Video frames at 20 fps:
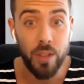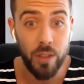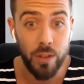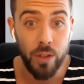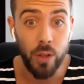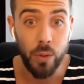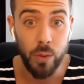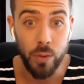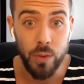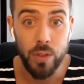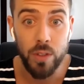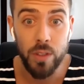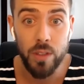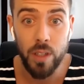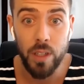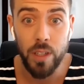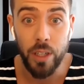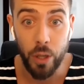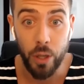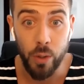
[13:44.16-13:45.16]
those
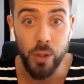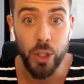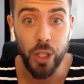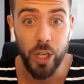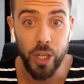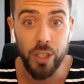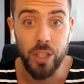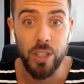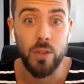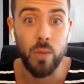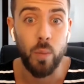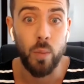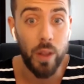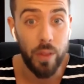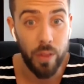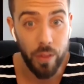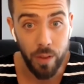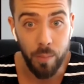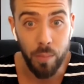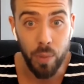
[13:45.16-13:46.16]
negotiations with
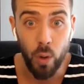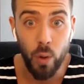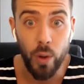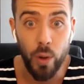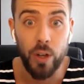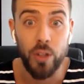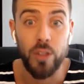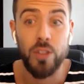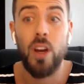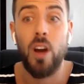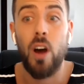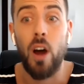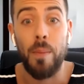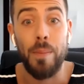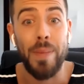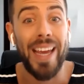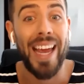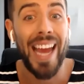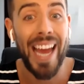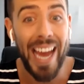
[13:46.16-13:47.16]
employers on
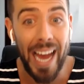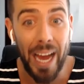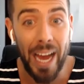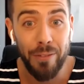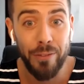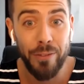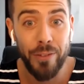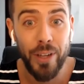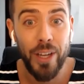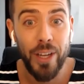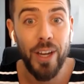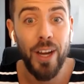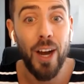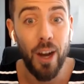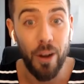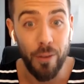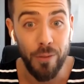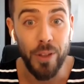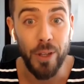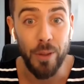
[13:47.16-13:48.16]
behalf
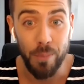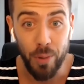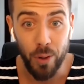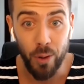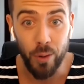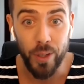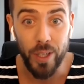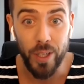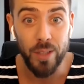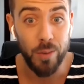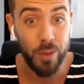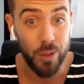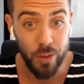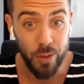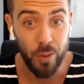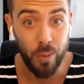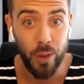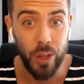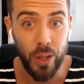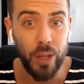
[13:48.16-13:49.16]
of the employees which is
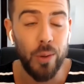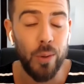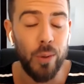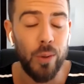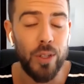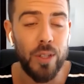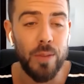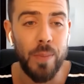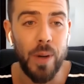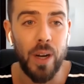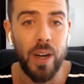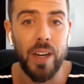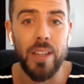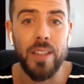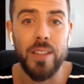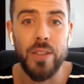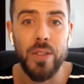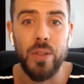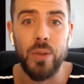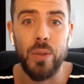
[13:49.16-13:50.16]
a really cool
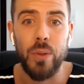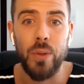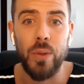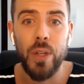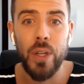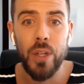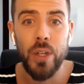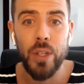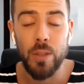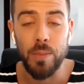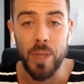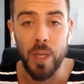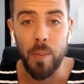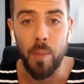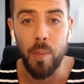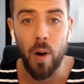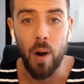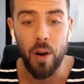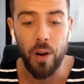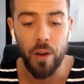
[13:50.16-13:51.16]
experience to to be a
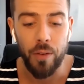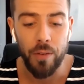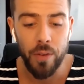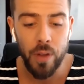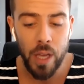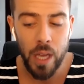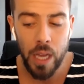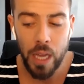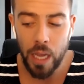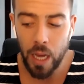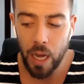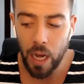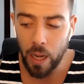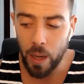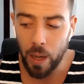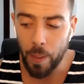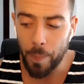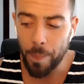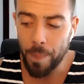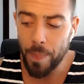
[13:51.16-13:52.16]
part of
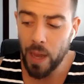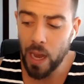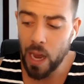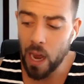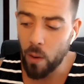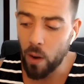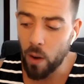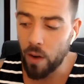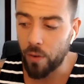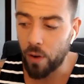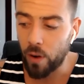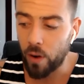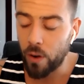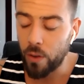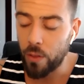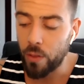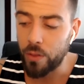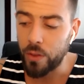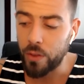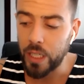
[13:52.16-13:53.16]
um, however
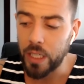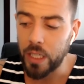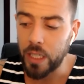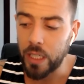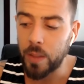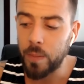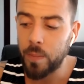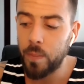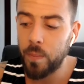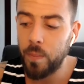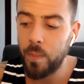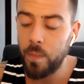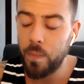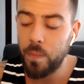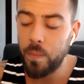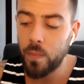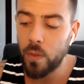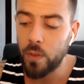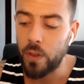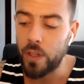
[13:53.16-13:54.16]
the
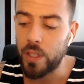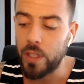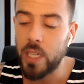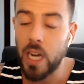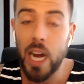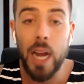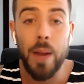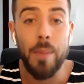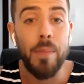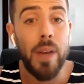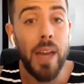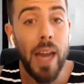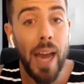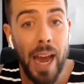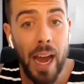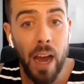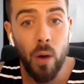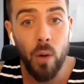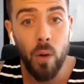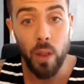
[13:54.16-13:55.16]
the time
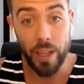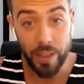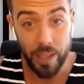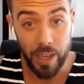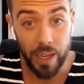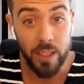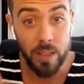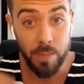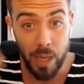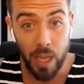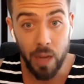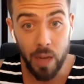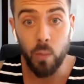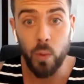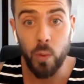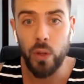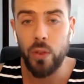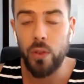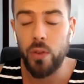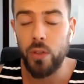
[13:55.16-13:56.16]
now like that i spent
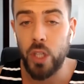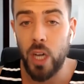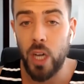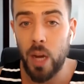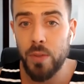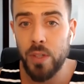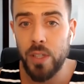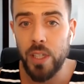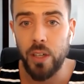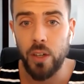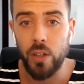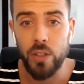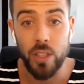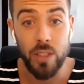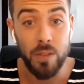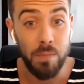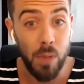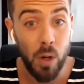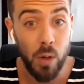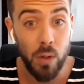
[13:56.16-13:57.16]
with job seekers
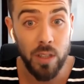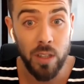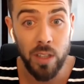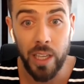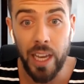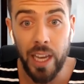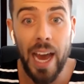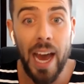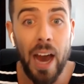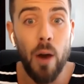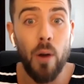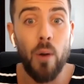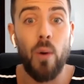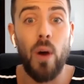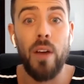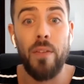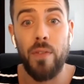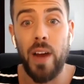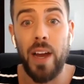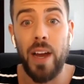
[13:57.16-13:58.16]
is mostly how do i
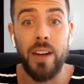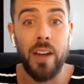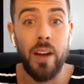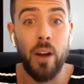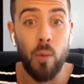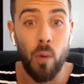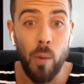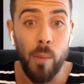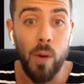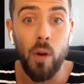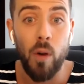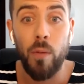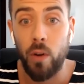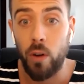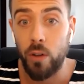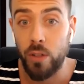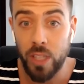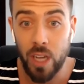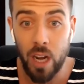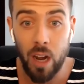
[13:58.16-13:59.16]
find a remote
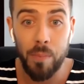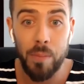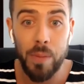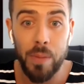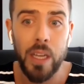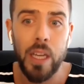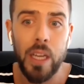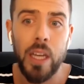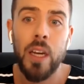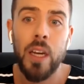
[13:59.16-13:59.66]
first company